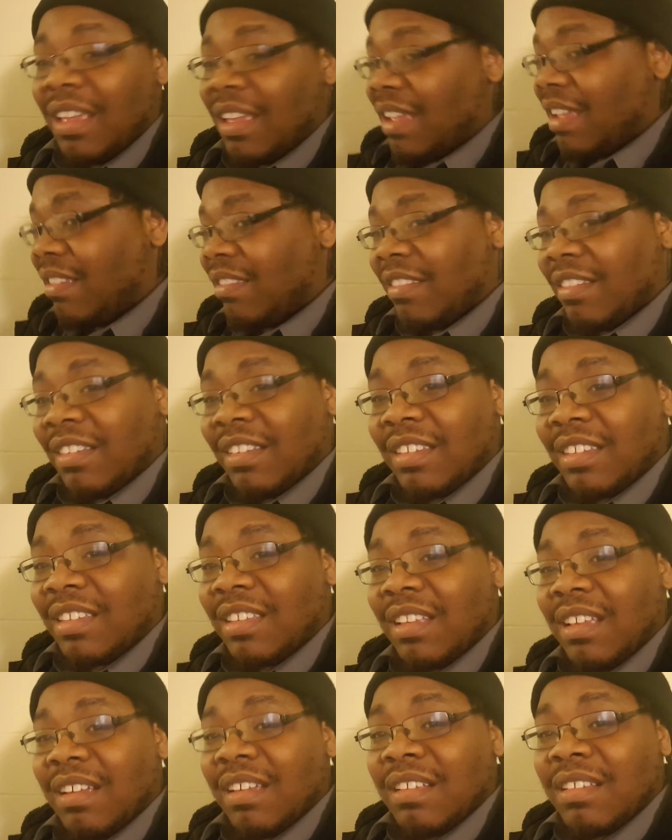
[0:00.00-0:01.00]
it's
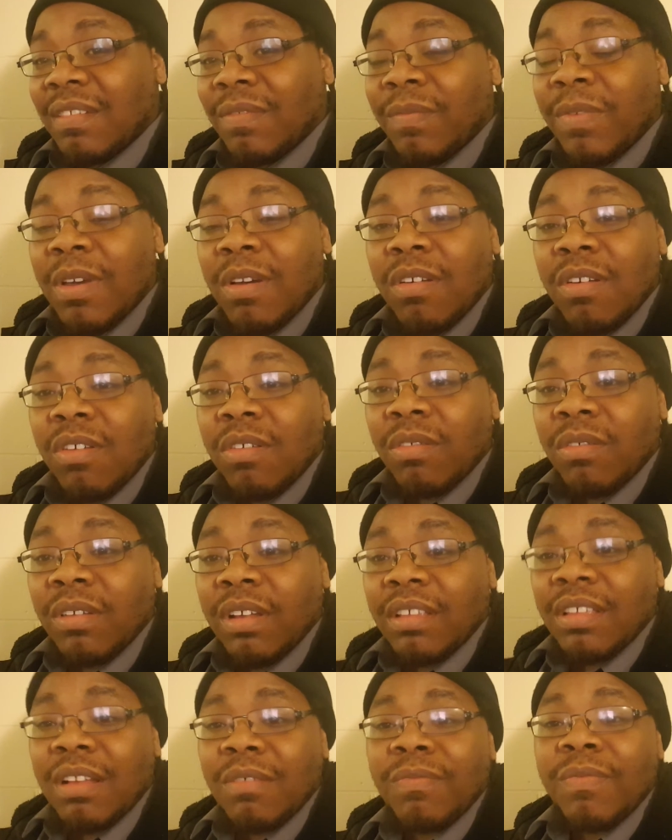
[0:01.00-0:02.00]
just it's a
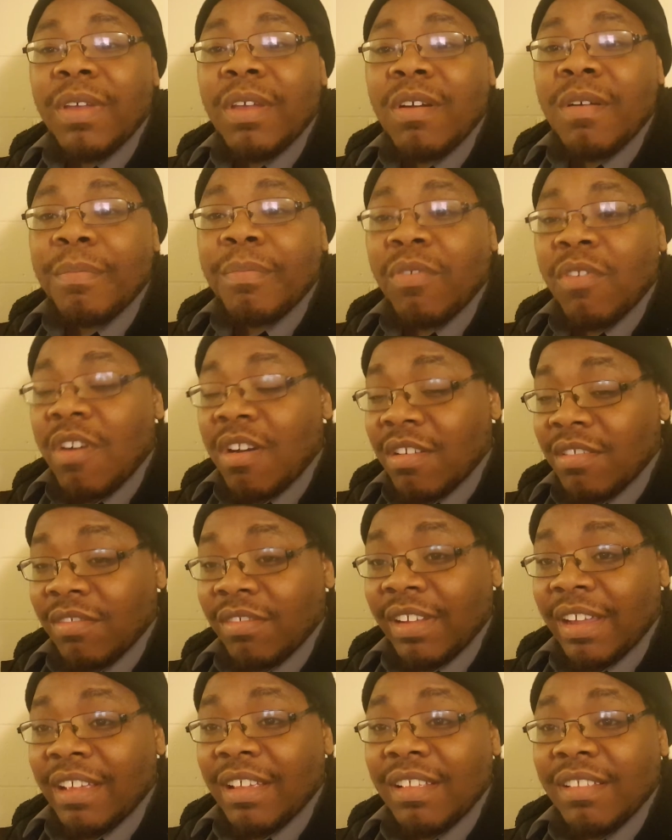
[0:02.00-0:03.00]
failed it's a failed
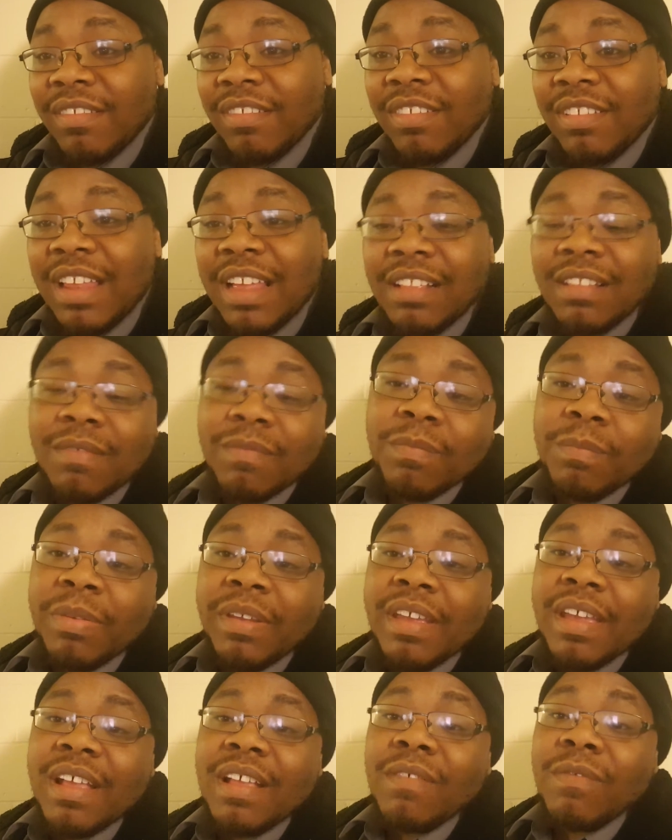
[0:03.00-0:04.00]
project, just like the
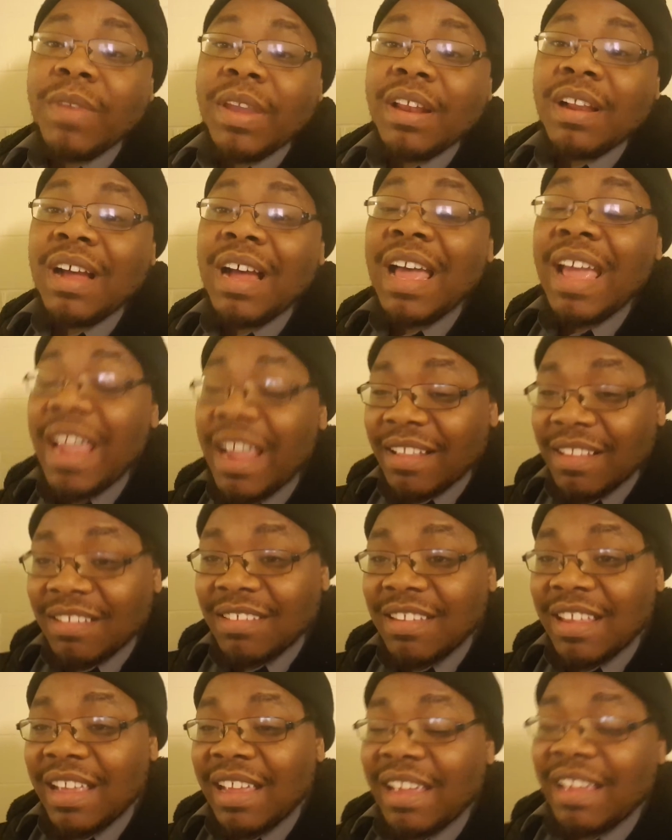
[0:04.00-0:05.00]
PS Vita. I hate to
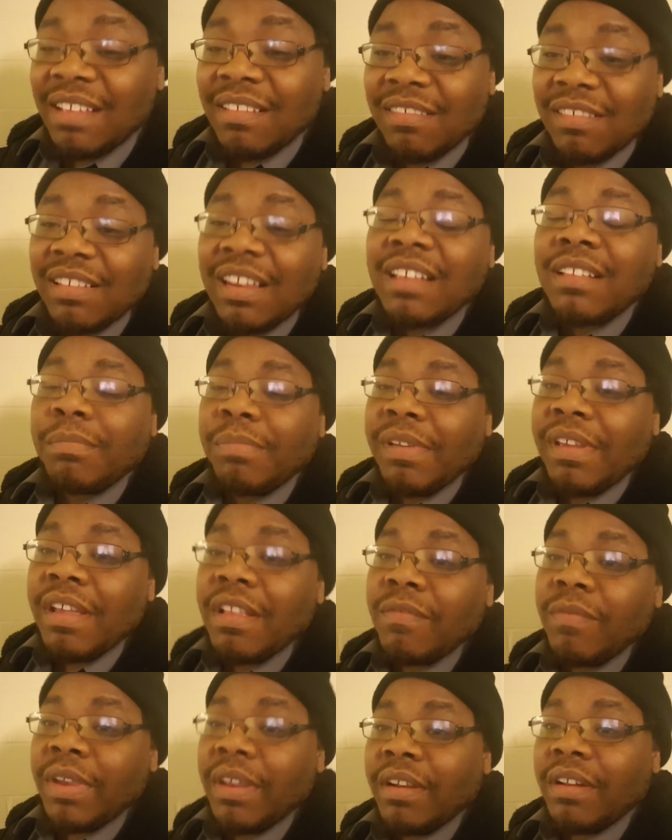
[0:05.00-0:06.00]
say it, just like the
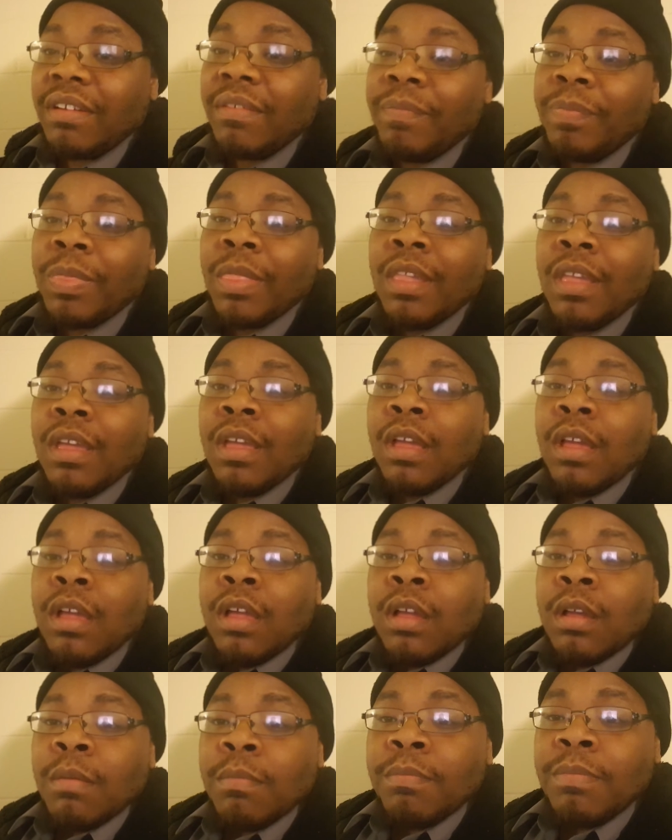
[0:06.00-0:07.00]
PS Vita.
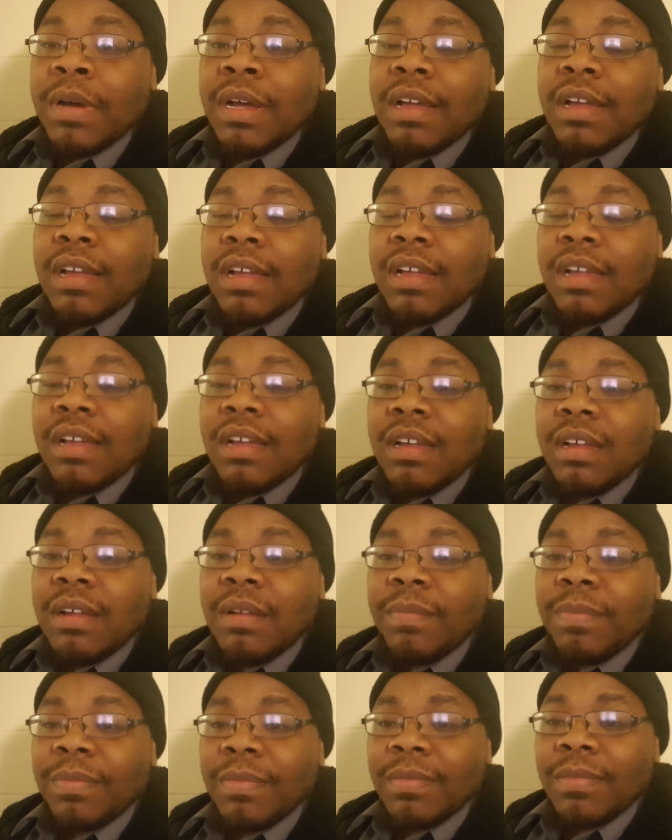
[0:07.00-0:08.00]
But
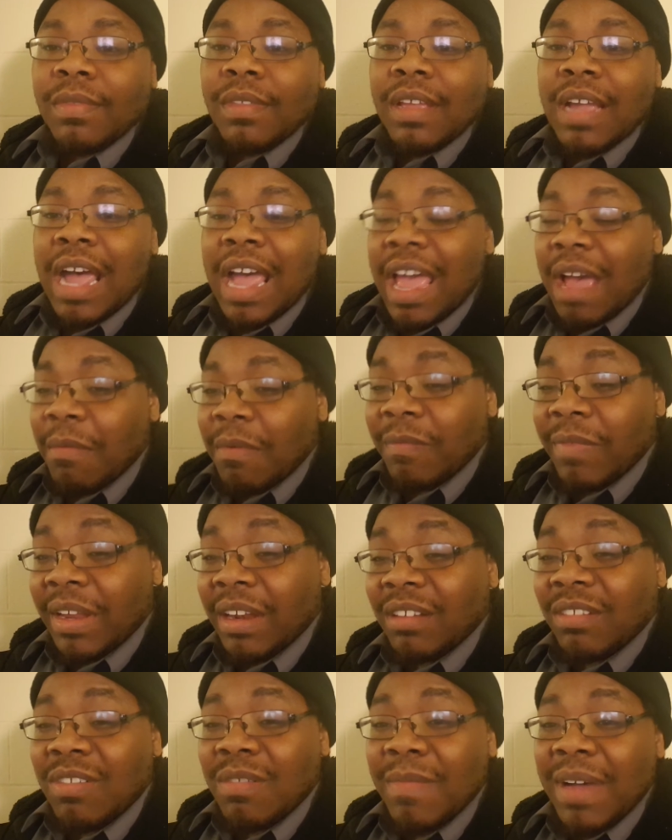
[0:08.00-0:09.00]
um, I have a
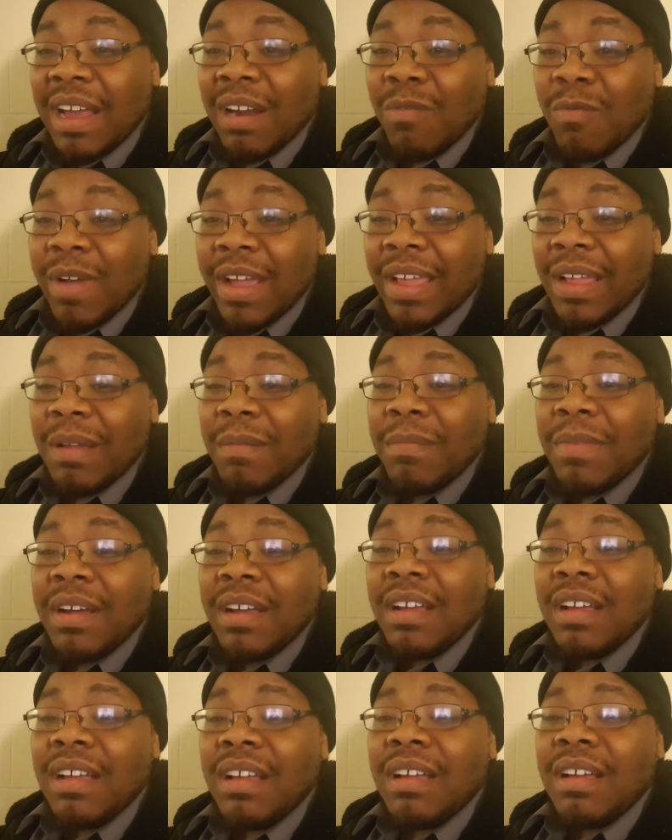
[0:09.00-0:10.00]
Vita too, by the way.
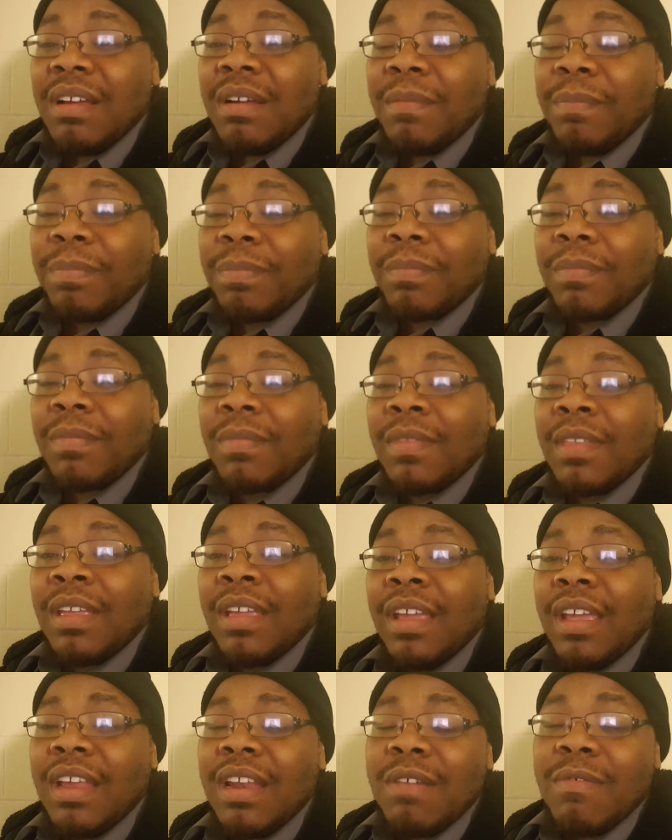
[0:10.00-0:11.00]
But um,
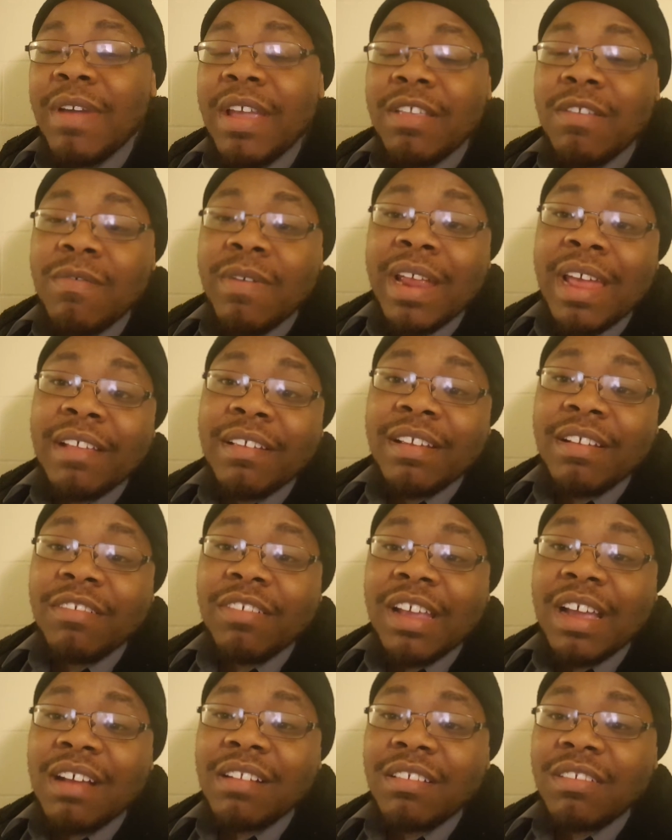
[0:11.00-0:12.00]
anyways, you want to actually
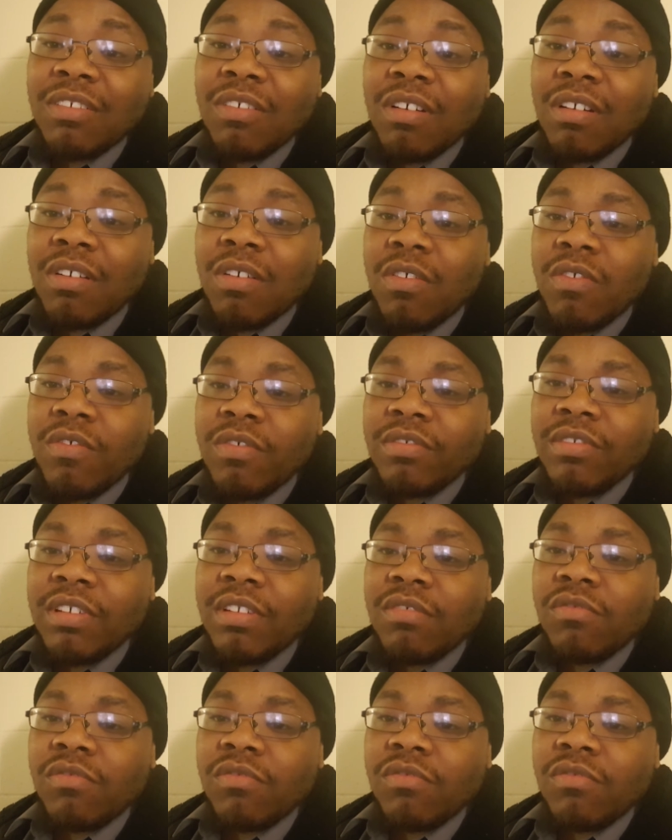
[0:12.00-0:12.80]
check out this article. You can see